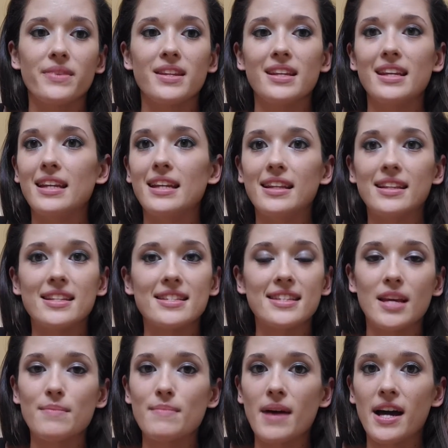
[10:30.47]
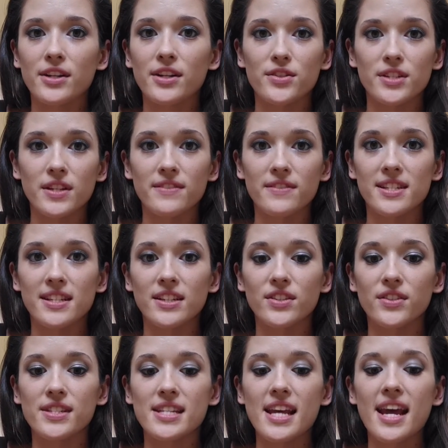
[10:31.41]
eating the same macros every
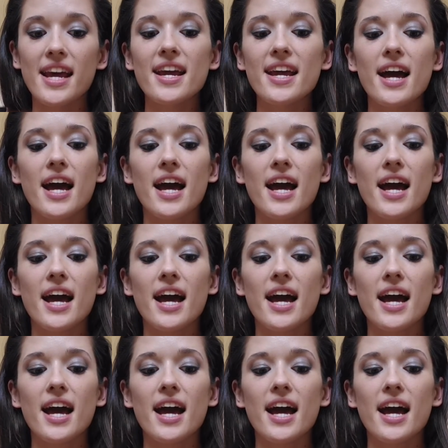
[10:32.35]
single day,